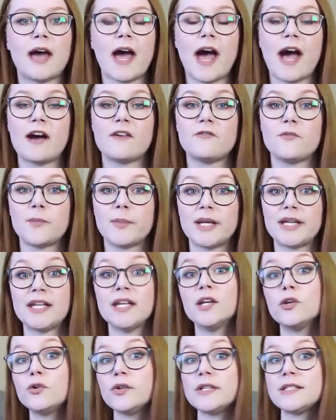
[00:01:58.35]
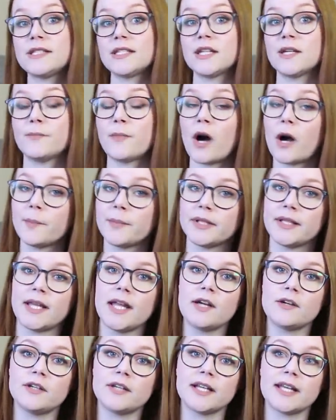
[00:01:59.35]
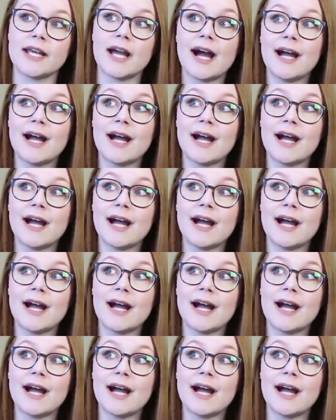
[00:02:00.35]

have been increasing in popularity,